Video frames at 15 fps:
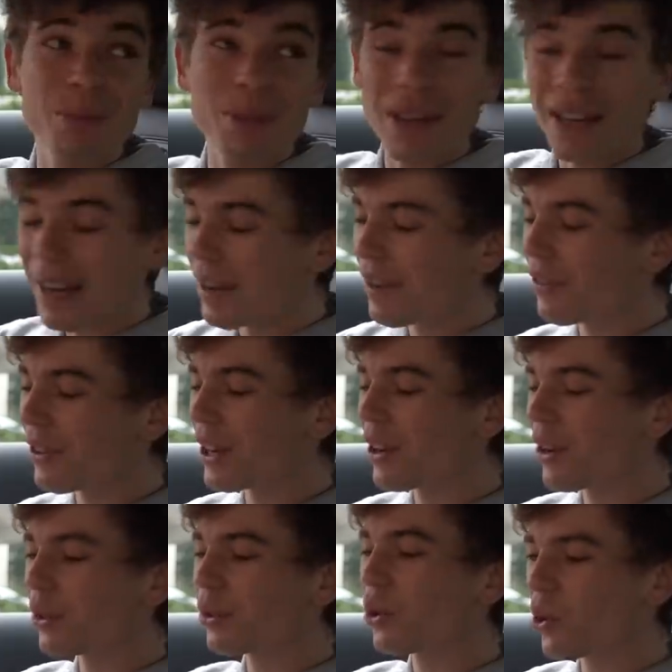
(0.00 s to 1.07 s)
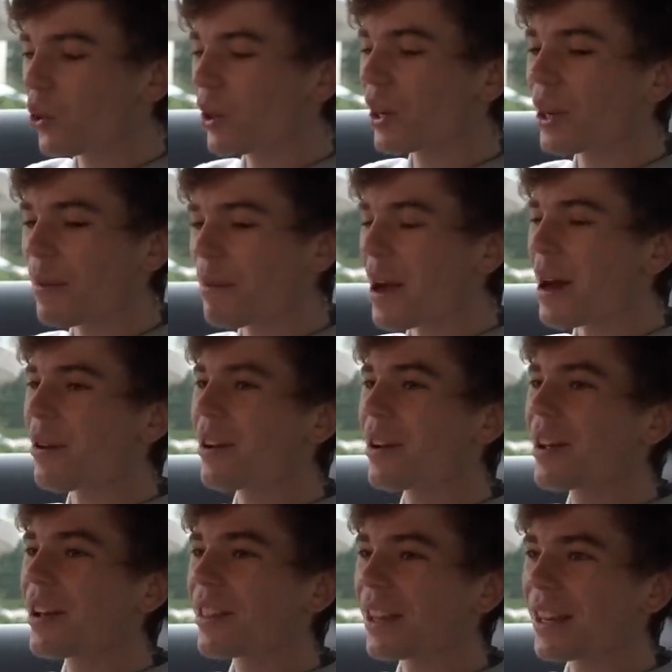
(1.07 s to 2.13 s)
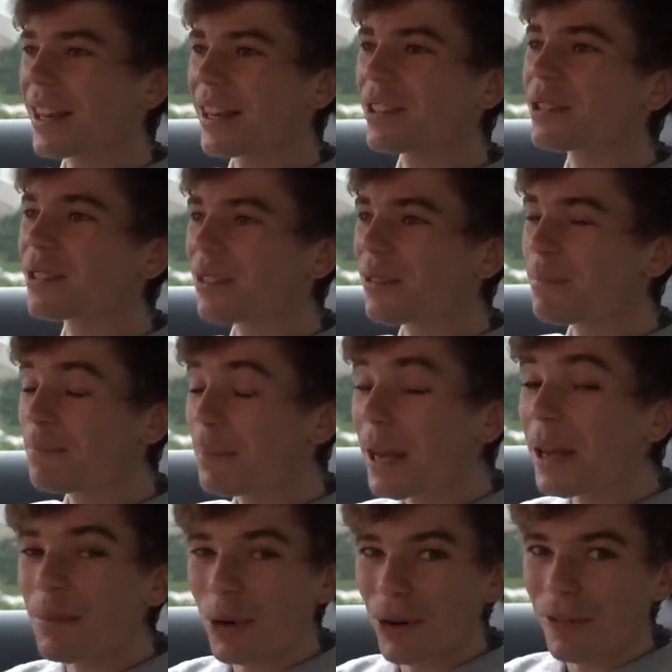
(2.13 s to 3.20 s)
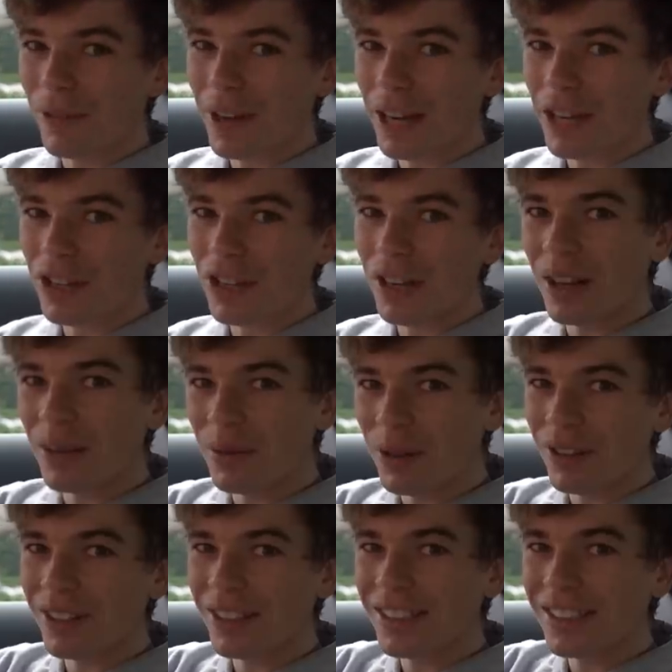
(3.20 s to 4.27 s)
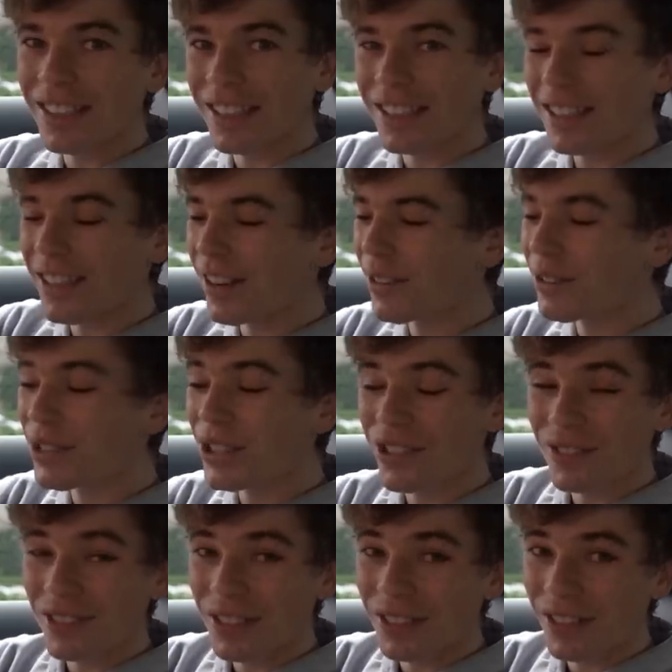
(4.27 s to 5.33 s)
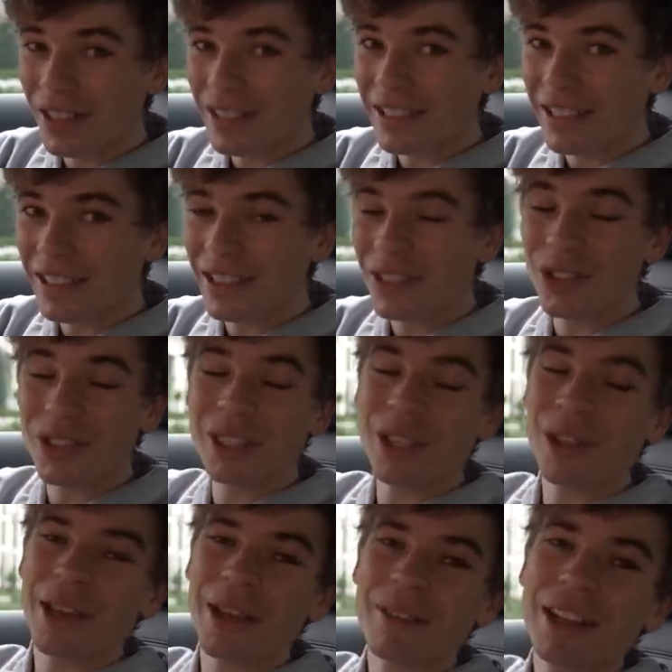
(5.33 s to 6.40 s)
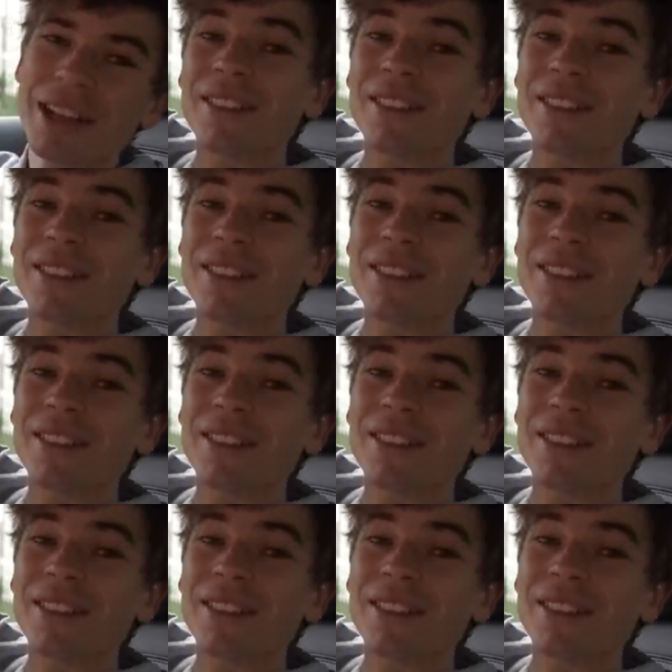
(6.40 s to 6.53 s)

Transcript: to be a video talking about the next big modification I'm doing to this car, which is very exciting. So I'll see you there.